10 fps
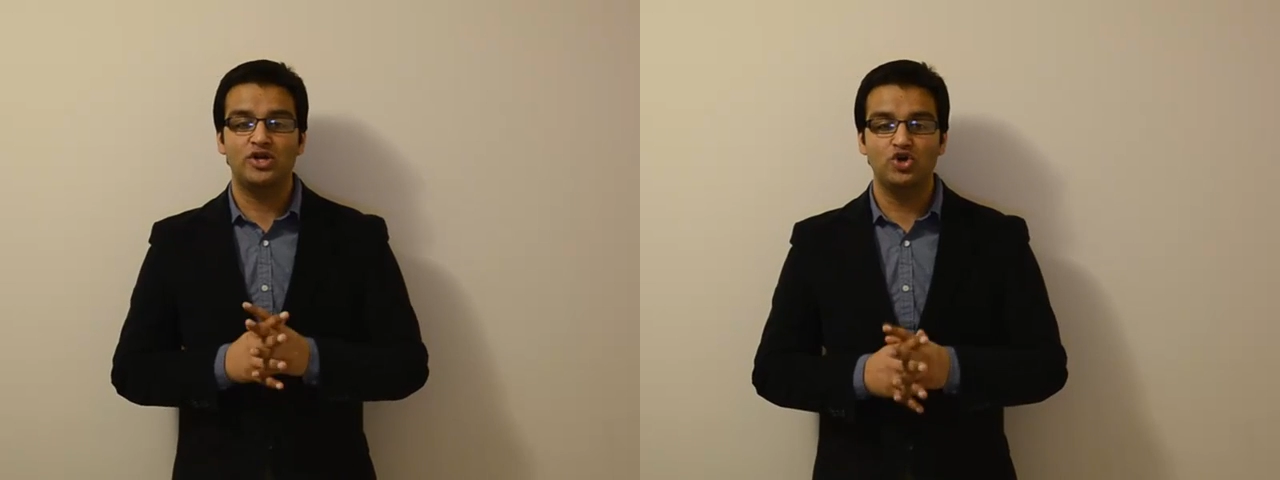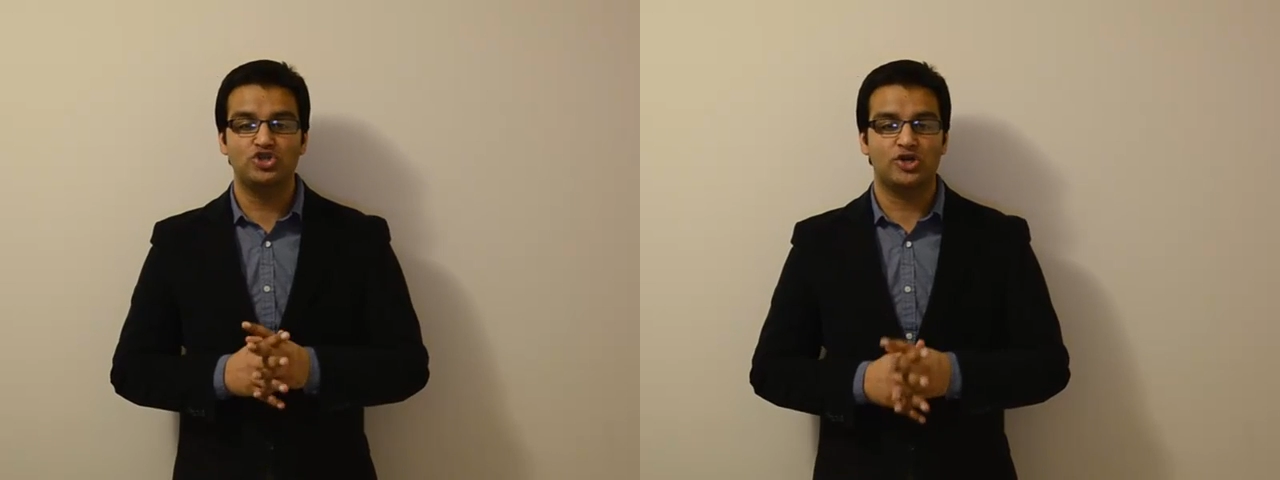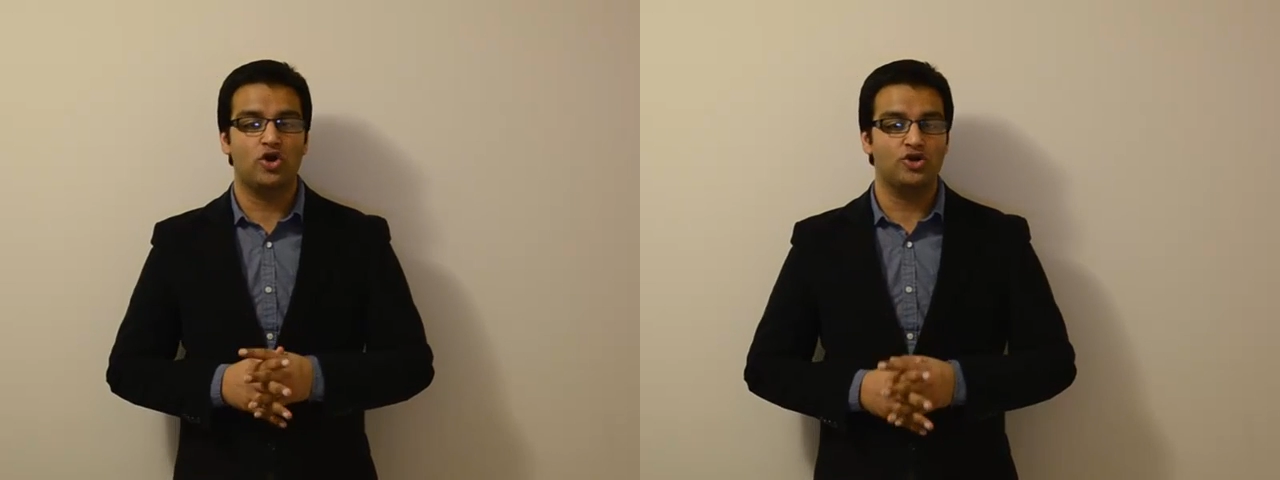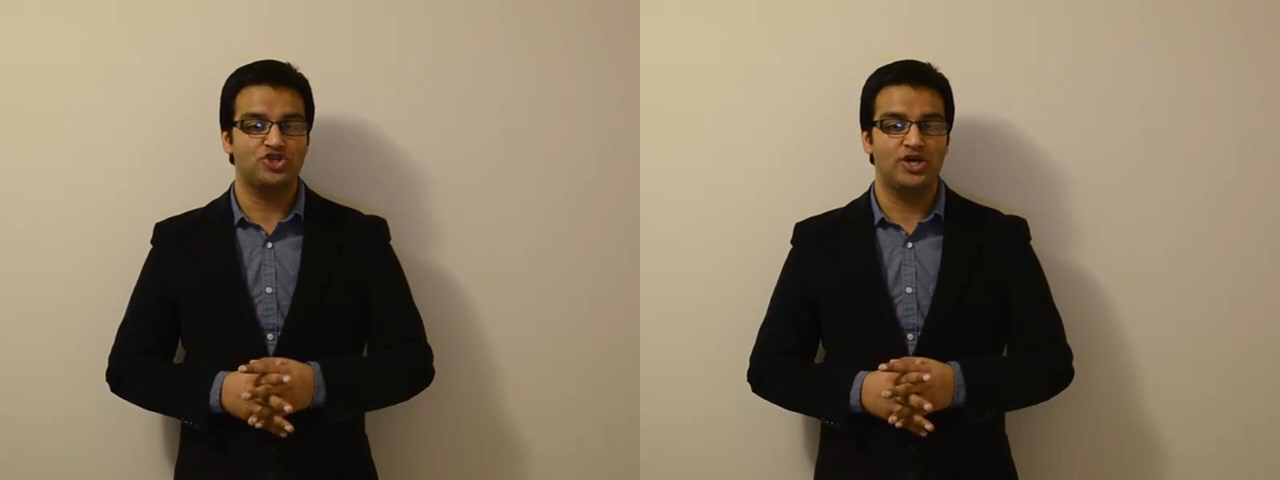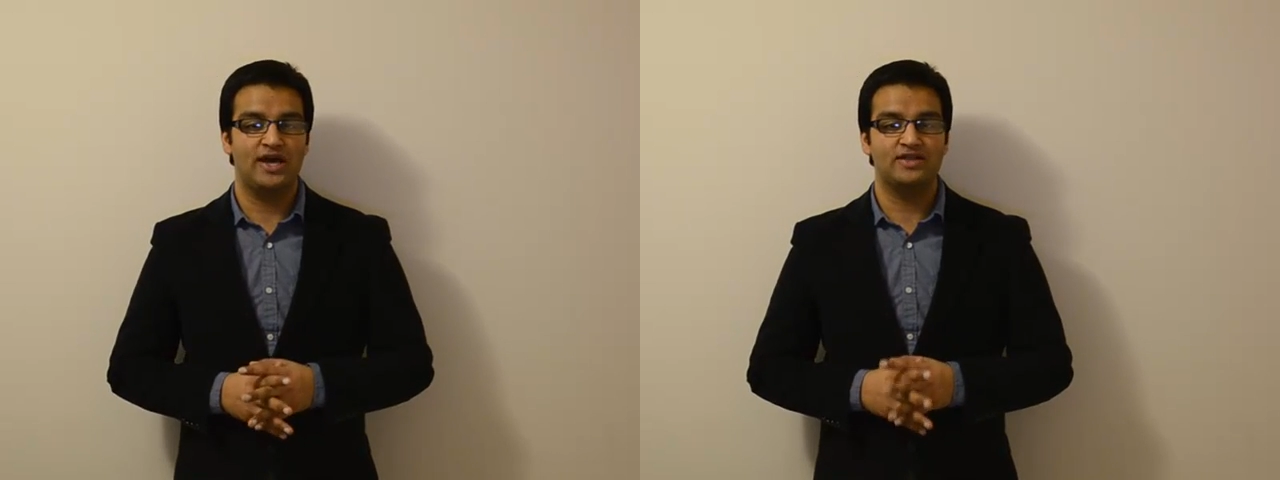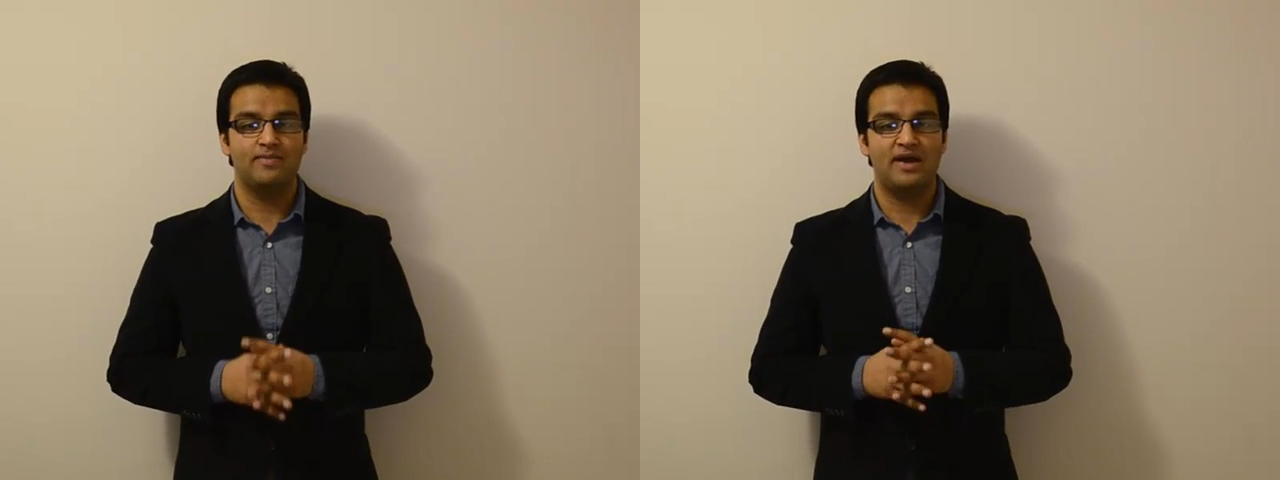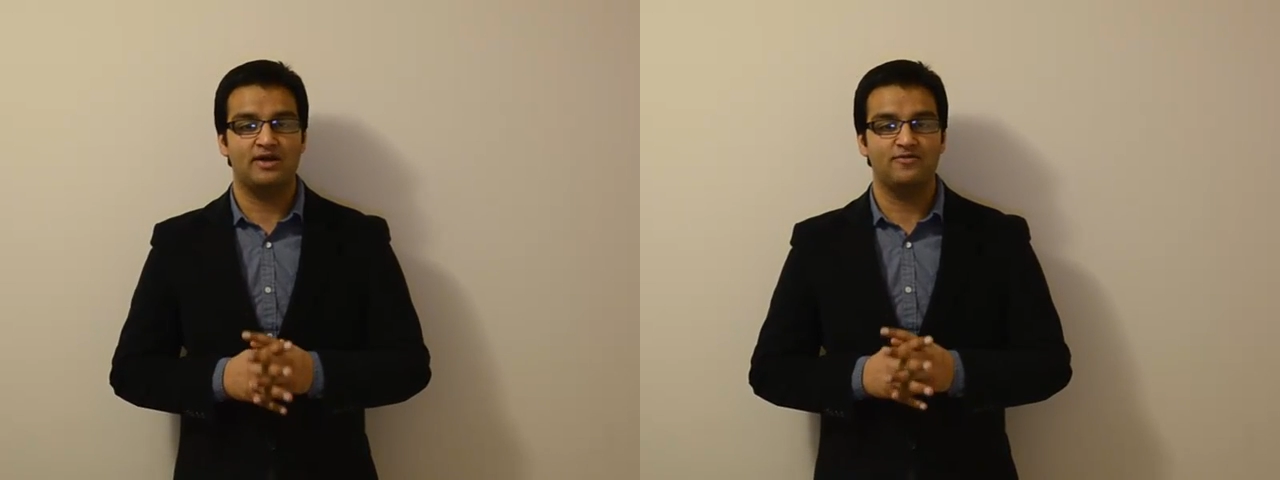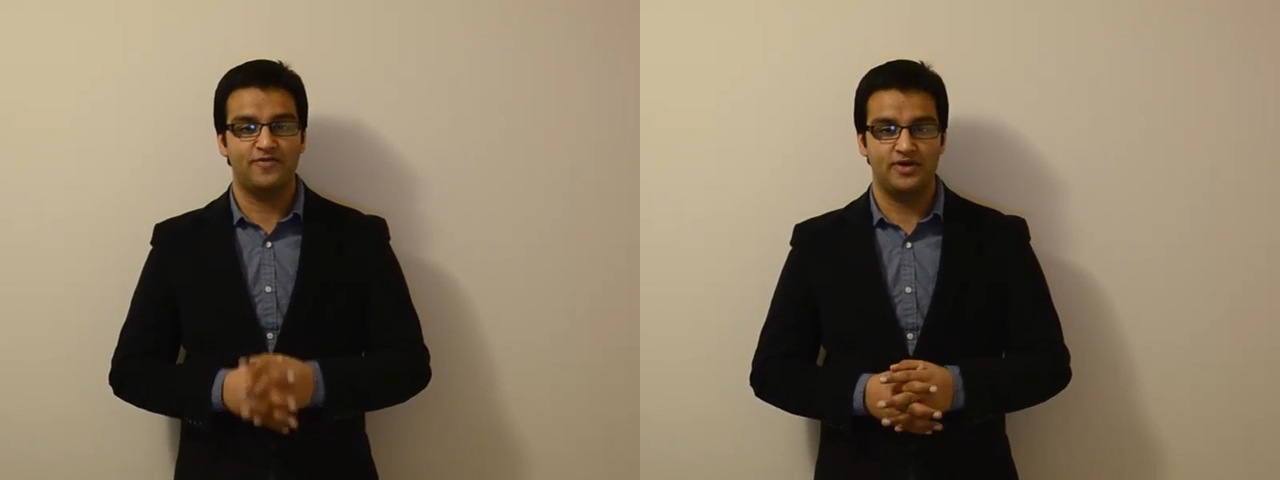new technology in the
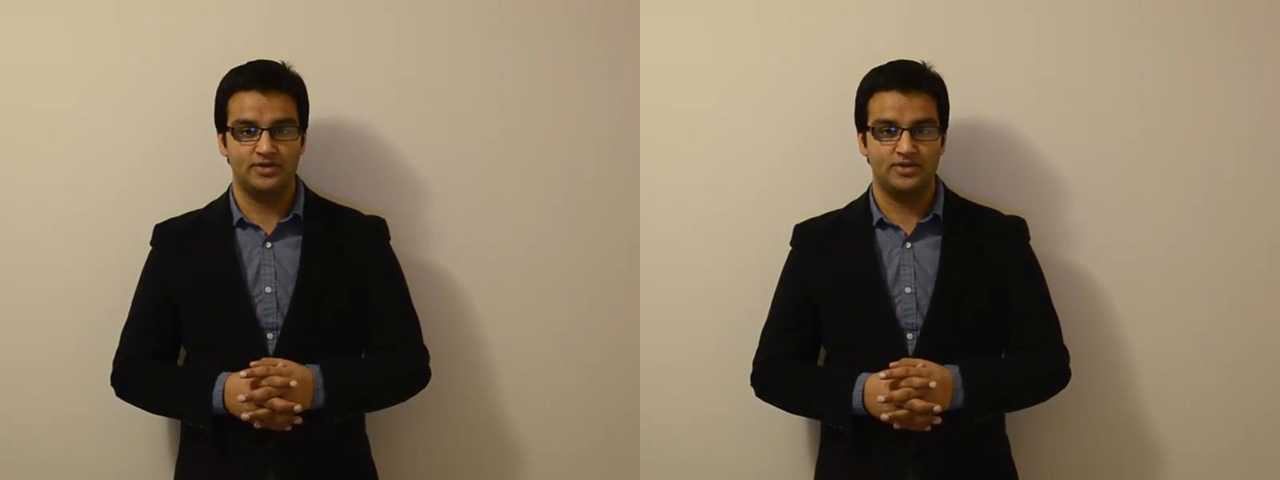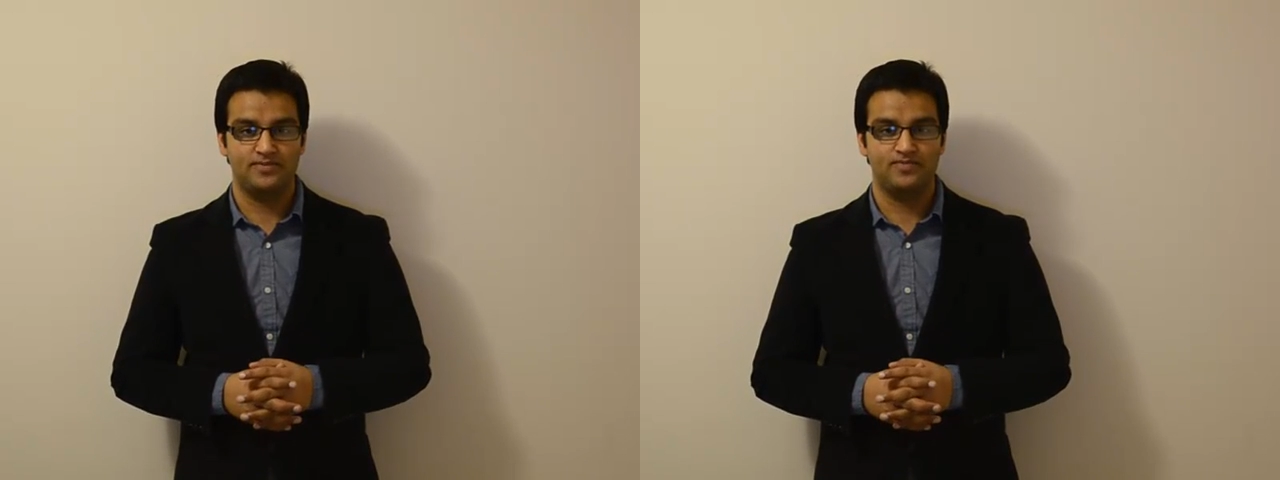medical field.